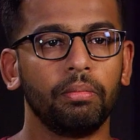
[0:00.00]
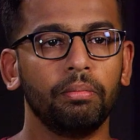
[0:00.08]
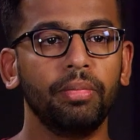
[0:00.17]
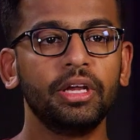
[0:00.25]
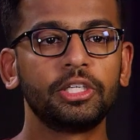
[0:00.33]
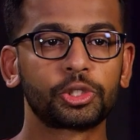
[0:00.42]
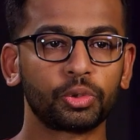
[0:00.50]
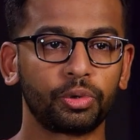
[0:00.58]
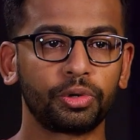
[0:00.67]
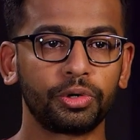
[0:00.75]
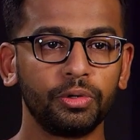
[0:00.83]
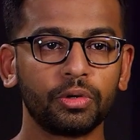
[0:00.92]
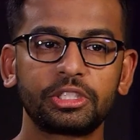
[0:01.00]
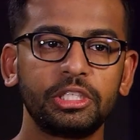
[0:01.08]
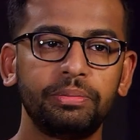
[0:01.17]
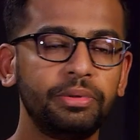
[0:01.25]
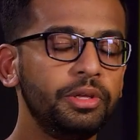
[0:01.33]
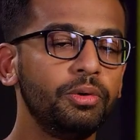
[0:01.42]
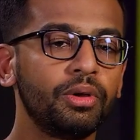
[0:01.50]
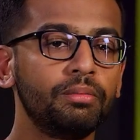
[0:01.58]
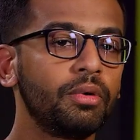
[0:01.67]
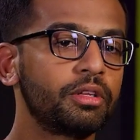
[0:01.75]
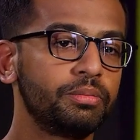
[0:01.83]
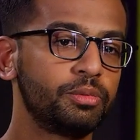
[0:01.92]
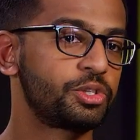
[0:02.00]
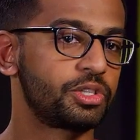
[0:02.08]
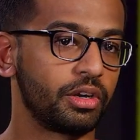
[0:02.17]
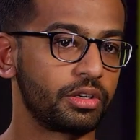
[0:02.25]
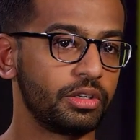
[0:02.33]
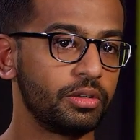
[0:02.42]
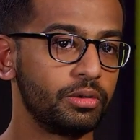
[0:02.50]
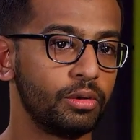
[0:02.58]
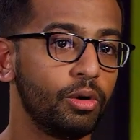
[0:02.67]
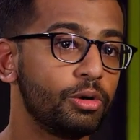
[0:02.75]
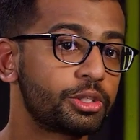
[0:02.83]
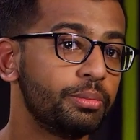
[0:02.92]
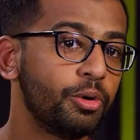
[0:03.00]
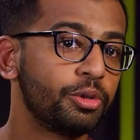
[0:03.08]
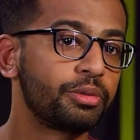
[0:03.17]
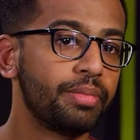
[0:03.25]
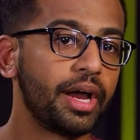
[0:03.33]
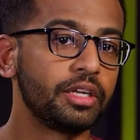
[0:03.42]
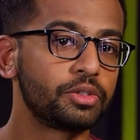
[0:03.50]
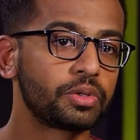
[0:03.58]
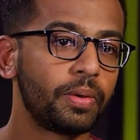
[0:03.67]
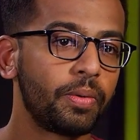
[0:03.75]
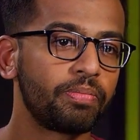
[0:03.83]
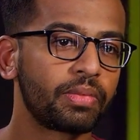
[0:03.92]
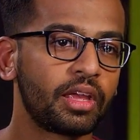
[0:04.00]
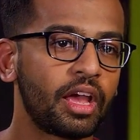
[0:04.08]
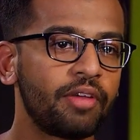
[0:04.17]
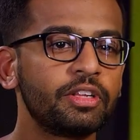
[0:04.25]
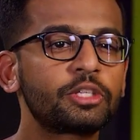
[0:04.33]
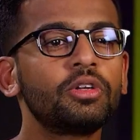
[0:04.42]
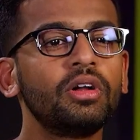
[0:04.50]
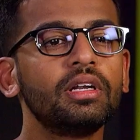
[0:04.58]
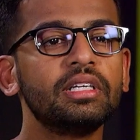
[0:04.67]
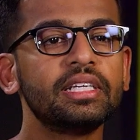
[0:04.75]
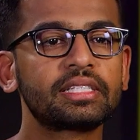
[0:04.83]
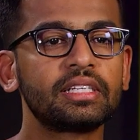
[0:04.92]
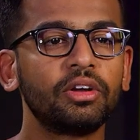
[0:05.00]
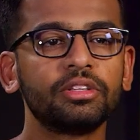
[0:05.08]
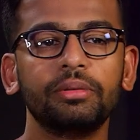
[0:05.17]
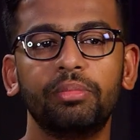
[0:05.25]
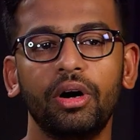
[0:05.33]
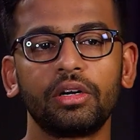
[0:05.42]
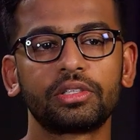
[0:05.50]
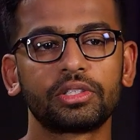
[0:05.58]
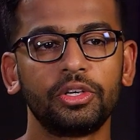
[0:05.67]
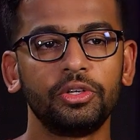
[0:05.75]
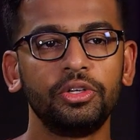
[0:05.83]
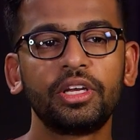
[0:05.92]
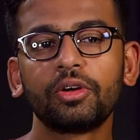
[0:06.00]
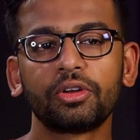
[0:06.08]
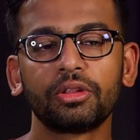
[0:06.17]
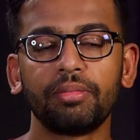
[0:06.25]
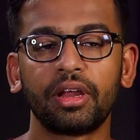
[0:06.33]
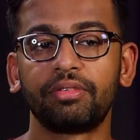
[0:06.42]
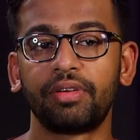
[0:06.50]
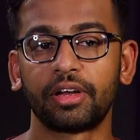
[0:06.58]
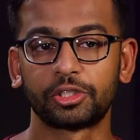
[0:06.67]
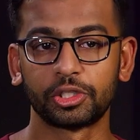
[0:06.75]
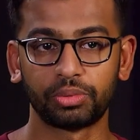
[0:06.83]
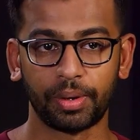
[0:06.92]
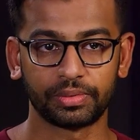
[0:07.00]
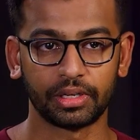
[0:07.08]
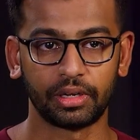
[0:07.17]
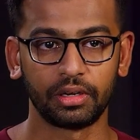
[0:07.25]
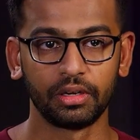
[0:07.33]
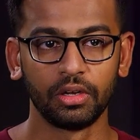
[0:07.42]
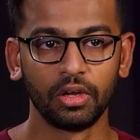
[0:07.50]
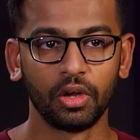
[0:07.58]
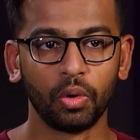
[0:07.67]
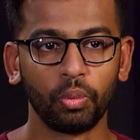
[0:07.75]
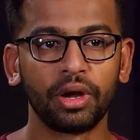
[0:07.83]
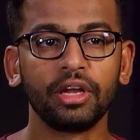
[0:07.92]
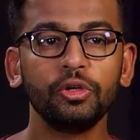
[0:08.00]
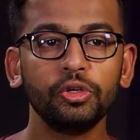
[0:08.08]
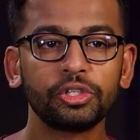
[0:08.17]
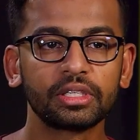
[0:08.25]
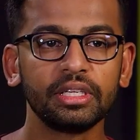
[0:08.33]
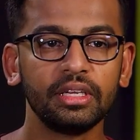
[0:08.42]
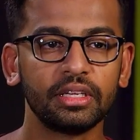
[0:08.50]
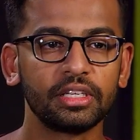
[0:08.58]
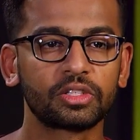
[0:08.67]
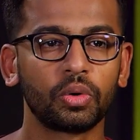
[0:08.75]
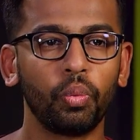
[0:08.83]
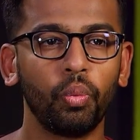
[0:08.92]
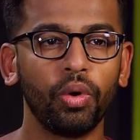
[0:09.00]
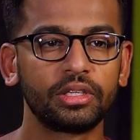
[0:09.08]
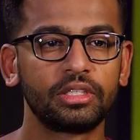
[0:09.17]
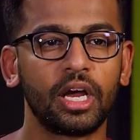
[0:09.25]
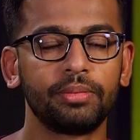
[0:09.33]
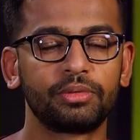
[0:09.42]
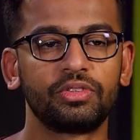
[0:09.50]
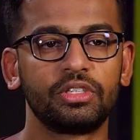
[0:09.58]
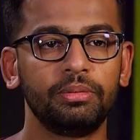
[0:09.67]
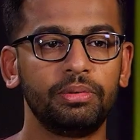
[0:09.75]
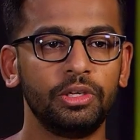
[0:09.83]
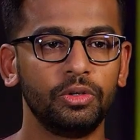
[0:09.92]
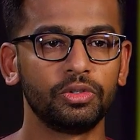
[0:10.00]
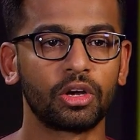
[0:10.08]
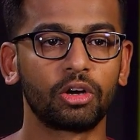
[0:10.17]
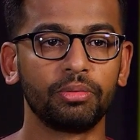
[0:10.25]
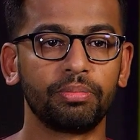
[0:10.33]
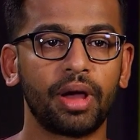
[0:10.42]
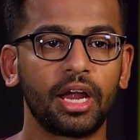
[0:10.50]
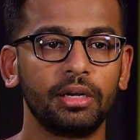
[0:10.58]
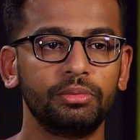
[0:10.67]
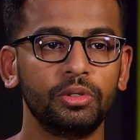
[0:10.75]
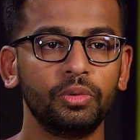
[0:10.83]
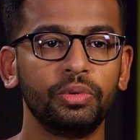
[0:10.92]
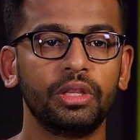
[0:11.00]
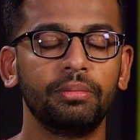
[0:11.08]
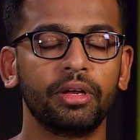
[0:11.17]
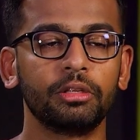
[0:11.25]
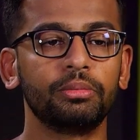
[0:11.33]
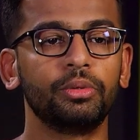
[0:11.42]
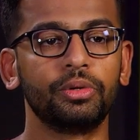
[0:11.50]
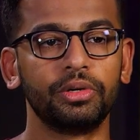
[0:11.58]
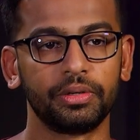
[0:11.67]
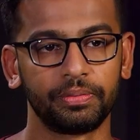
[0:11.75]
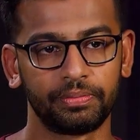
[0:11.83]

Make sure your CPU and motherboard socket also both match. If it's not listed on the box, you can go to the manufacturer's website, where it usually lists what types of CPUs are compatible with the motherboard.